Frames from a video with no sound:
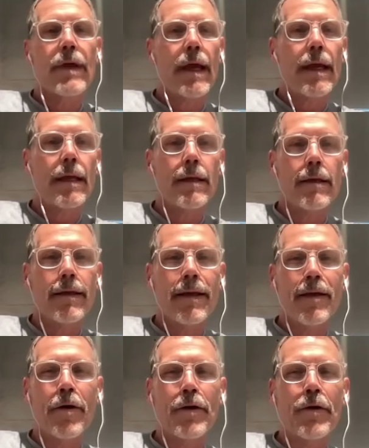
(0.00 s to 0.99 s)
And,
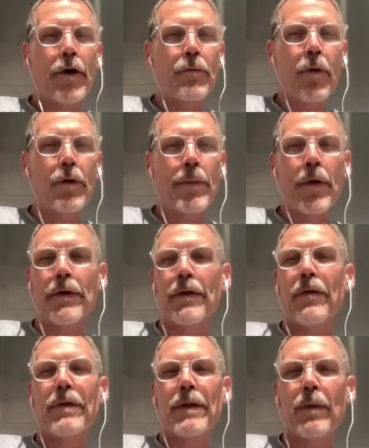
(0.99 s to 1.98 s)
on Roly
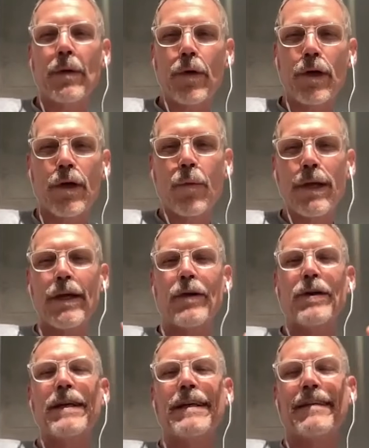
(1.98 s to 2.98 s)
Poly we
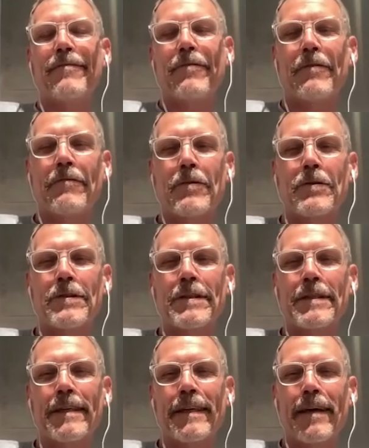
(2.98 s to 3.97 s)
couldn't, for the
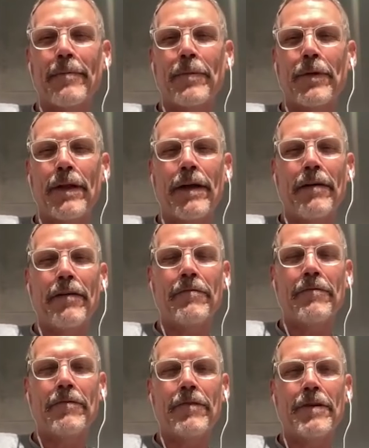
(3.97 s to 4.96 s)
first couple
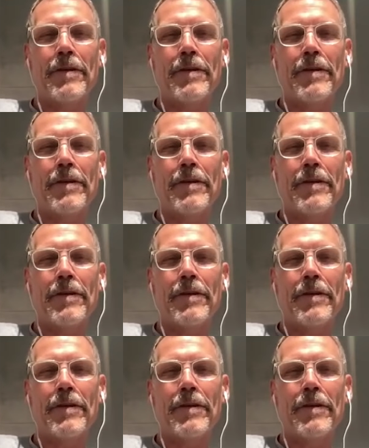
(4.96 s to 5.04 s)
of